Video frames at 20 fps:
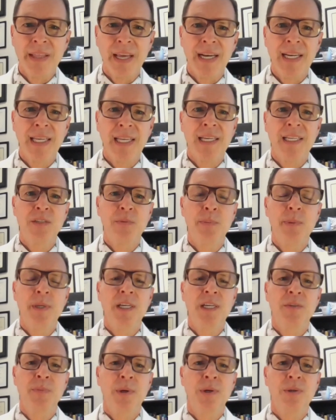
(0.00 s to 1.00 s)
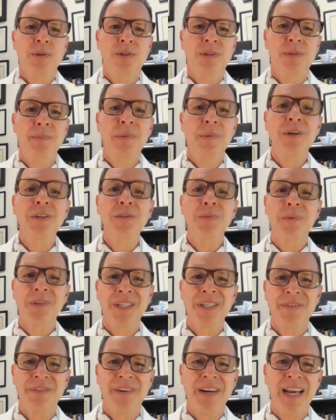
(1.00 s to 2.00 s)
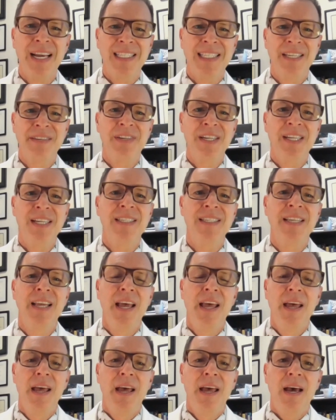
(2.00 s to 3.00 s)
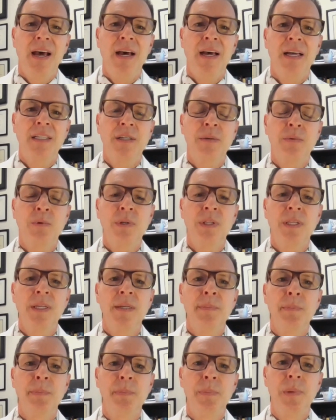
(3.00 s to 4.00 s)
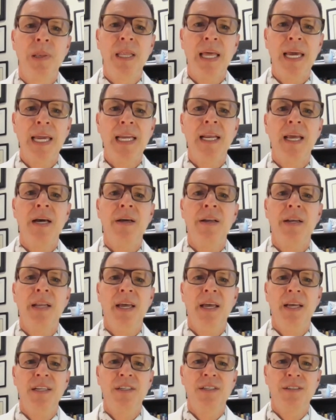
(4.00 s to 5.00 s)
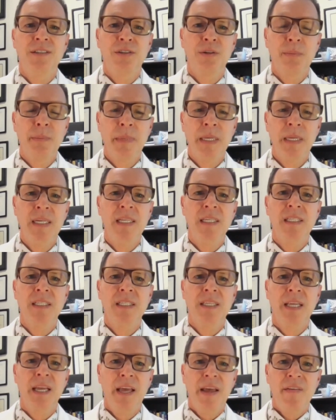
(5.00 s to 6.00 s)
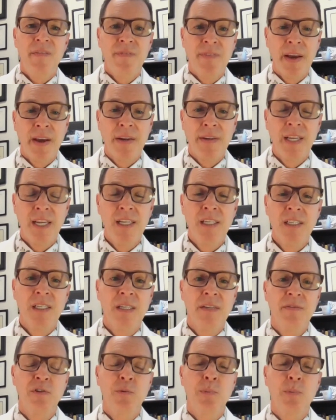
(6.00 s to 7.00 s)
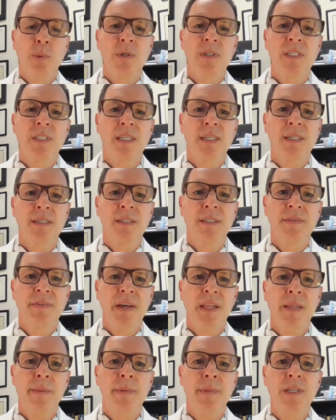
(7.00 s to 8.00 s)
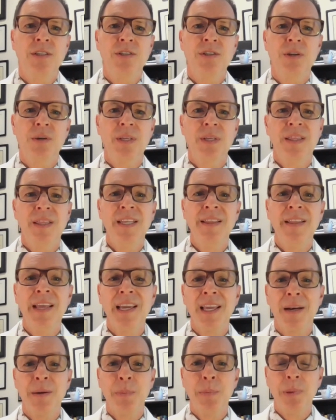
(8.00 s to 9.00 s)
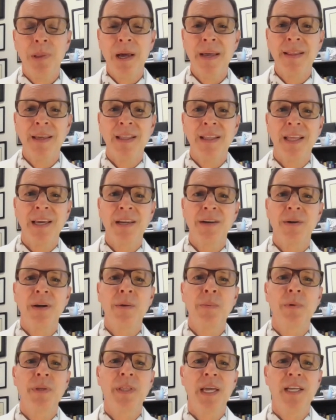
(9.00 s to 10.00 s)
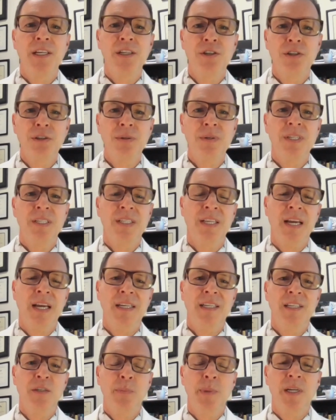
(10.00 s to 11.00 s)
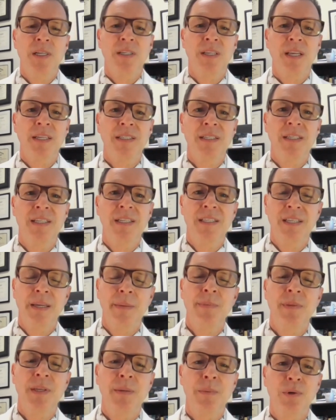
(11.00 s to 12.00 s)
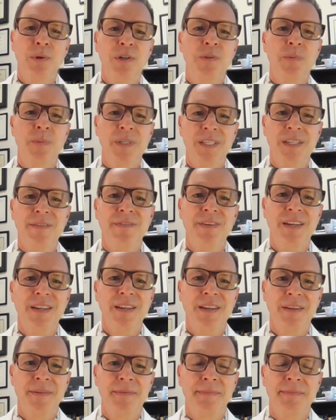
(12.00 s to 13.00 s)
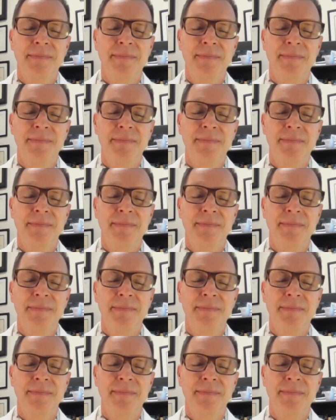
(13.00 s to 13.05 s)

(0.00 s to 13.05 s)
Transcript: that kids be exposed to multiple different activities uh, to really lay down a tremendous foundation of sport skill development so that then they can apply that later on when they do decide to specialize into something more specific.